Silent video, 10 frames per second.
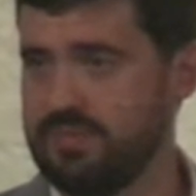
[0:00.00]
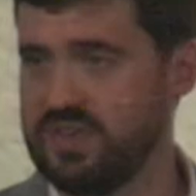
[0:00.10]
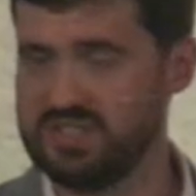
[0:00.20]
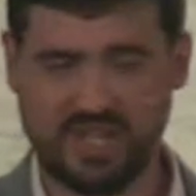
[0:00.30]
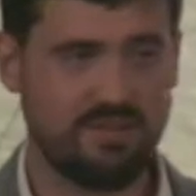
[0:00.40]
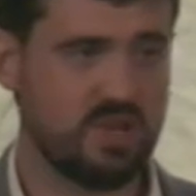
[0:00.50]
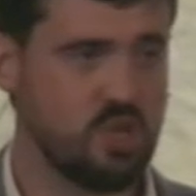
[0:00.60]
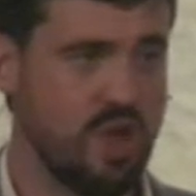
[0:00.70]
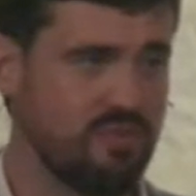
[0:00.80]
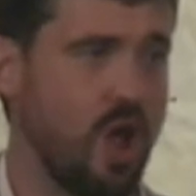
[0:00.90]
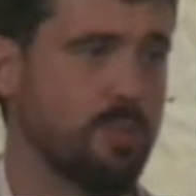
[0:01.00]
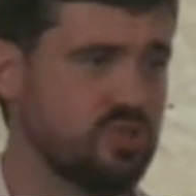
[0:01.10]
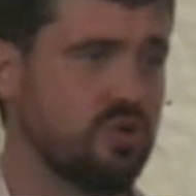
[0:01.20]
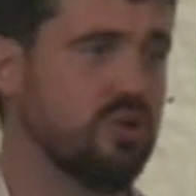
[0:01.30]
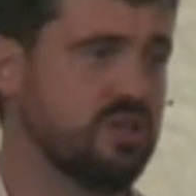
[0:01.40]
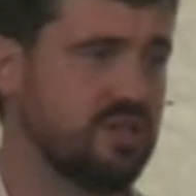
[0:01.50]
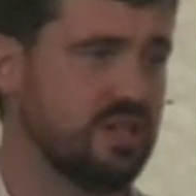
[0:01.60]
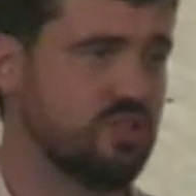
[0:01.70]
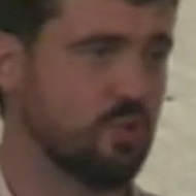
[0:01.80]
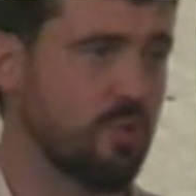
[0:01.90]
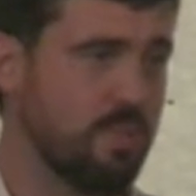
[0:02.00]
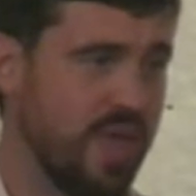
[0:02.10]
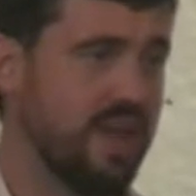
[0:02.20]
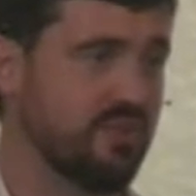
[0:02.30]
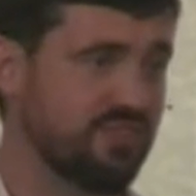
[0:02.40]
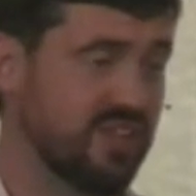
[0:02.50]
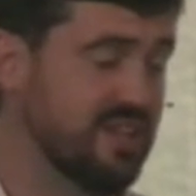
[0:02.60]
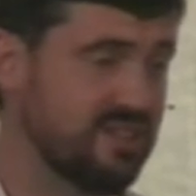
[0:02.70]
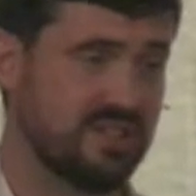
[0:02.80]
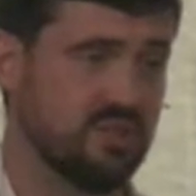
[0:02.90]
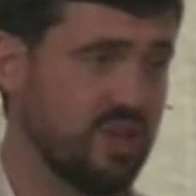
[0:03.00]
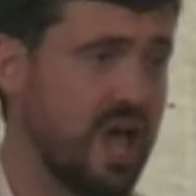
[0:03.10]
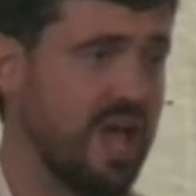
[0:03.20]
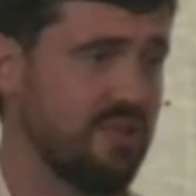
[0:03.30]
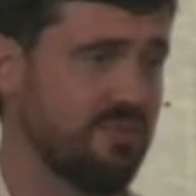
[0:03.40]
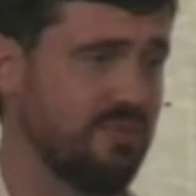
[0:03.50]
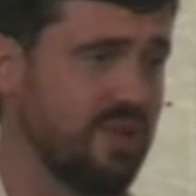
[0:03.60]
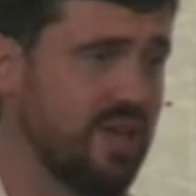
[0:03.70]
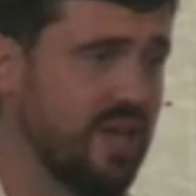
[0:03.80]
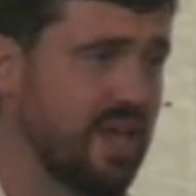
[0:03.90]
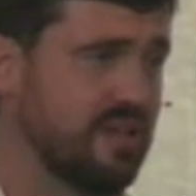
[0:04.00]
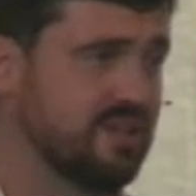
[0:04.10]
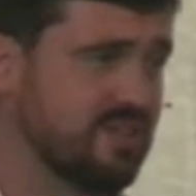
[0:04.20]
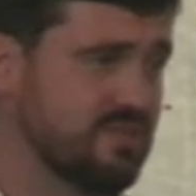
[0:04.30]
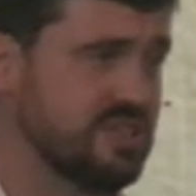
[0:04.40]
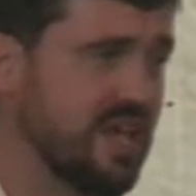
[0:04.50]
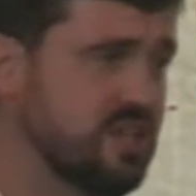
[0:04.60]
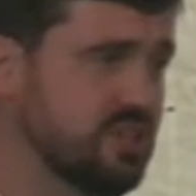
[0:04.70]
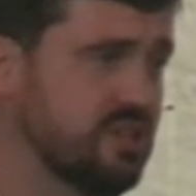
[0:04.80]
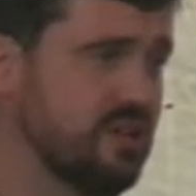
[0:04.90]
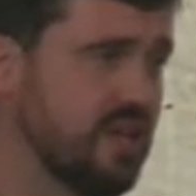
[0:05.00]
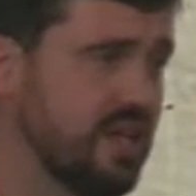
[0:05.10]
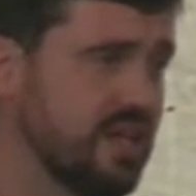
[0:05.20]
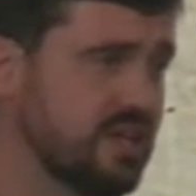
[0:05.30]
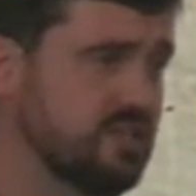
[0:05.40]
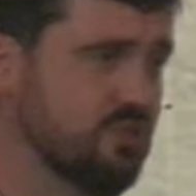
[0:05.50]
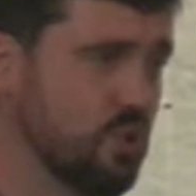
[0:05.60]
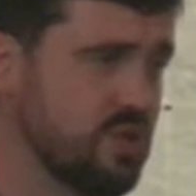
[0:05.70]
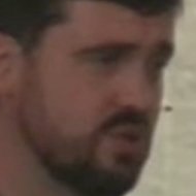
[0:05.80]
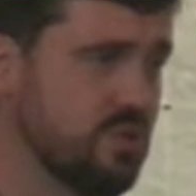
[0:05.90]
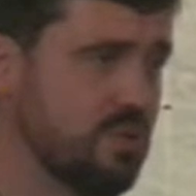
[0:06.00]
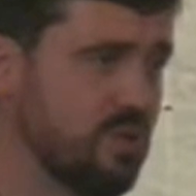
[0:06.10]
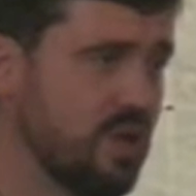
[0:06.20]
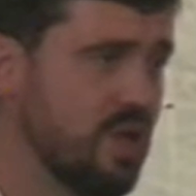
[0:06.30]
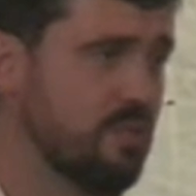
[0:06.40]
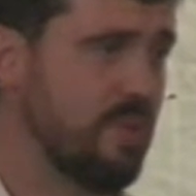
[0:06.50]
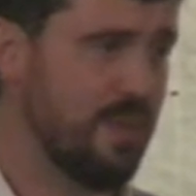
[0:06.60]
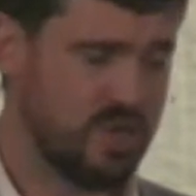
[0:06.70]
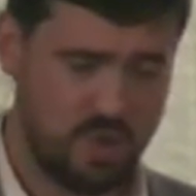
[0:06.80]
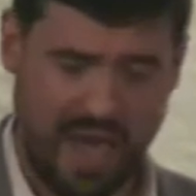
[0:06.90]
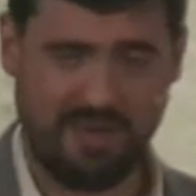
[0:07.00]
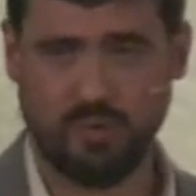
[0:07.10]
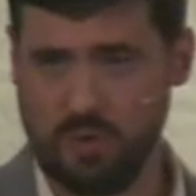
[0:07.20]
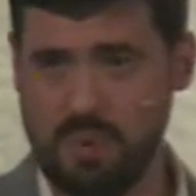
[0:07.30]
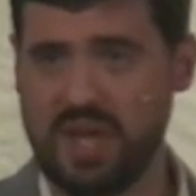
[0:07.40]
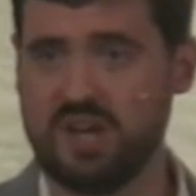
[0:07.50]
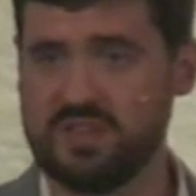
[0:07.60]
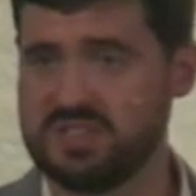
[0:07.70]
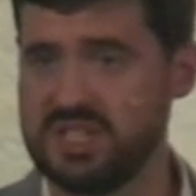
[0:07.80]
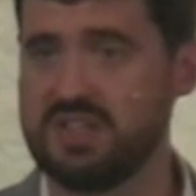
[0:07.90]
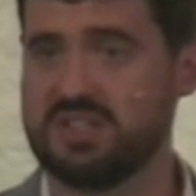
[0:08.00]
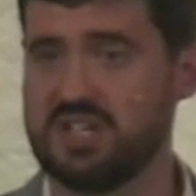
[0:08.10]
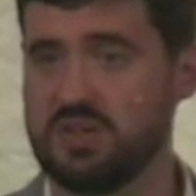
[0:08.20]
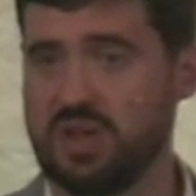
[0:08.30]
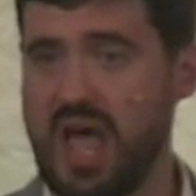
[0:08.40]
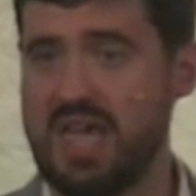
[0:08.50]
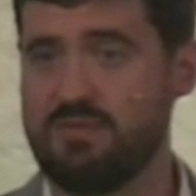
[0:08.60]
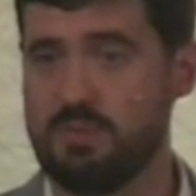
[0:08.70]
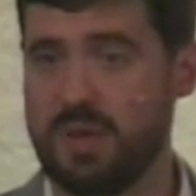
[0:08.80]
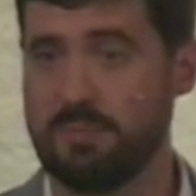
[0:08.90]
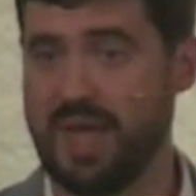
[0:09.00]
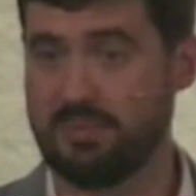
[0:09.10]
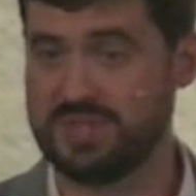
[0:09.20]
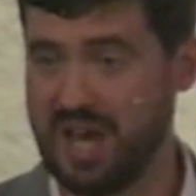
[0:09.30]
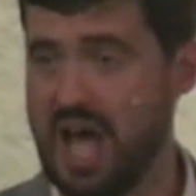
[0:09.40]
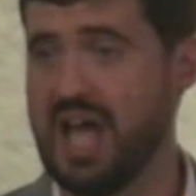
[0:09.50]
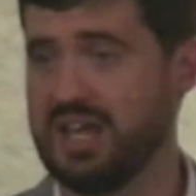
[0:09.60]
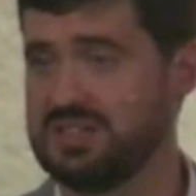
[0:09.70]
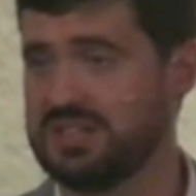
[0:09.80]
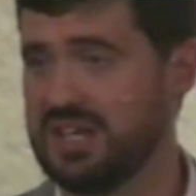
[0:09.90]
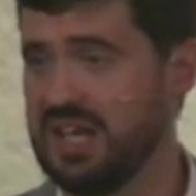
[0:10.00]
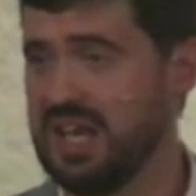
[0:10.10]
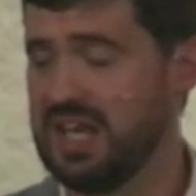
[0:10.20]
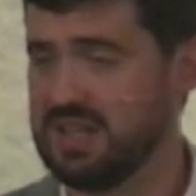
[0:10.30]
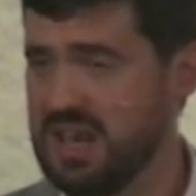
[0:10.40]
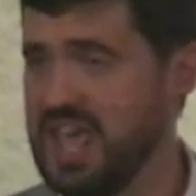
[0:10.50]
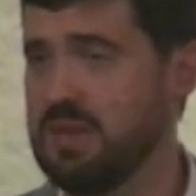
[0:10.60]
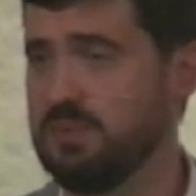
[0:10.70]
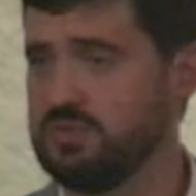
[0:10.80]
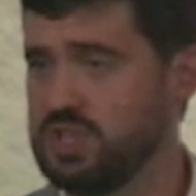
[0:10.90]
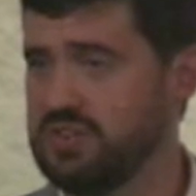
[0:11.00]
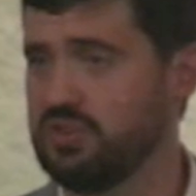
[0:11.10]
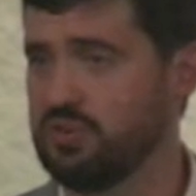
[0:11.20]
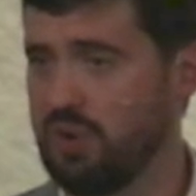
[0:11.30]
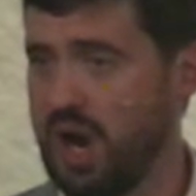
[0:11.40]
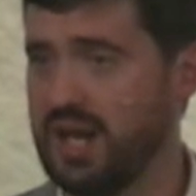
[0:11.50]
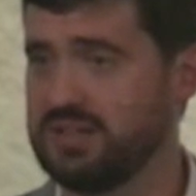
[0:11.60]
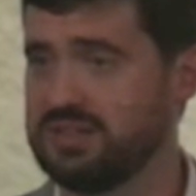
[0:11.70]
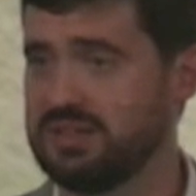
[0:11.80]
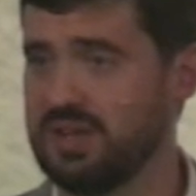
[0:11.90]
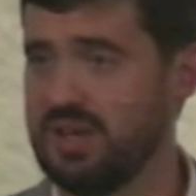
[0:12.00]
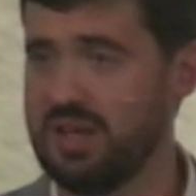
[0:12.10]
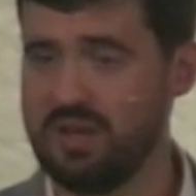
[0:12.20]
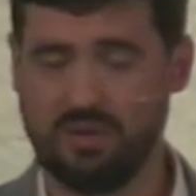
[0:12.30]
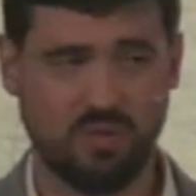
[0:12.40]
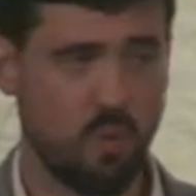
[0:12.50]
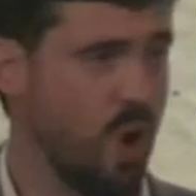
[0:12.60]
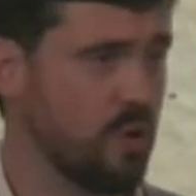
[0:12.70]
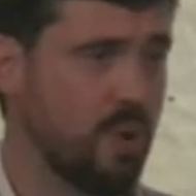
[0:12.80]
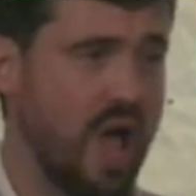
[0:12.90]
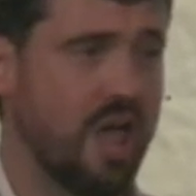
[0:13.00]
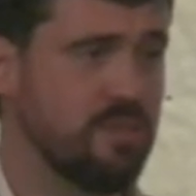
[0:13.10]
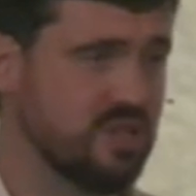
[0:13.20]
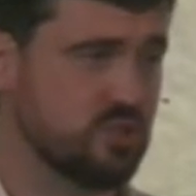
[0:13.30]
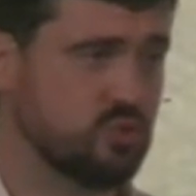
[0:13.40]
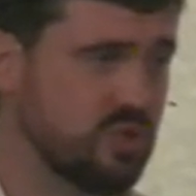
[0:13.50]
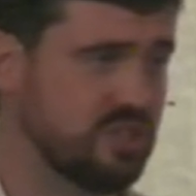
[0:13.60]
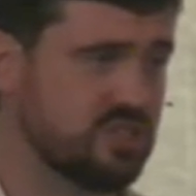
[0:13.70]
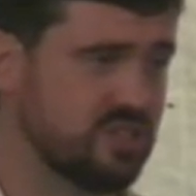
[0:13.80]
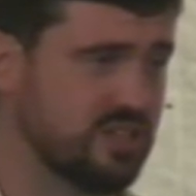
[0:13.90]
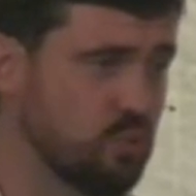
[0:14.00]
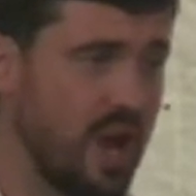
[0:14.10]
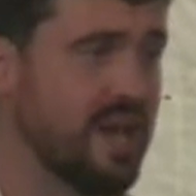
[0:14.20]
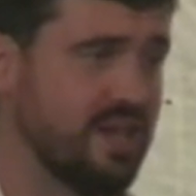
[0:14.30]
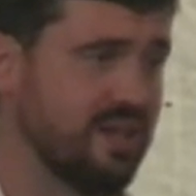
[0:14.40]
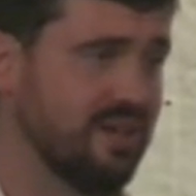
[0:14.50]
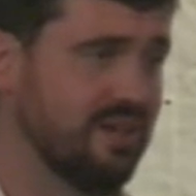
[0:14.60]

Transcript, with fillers: This evening, you have an opportunity to repent of sin that's in your life, and this invitation is for you. Maybe you haven't repented of the sin that's in your life and been baptized in the name of Jesus Christ. The water behind me is, is, is ready.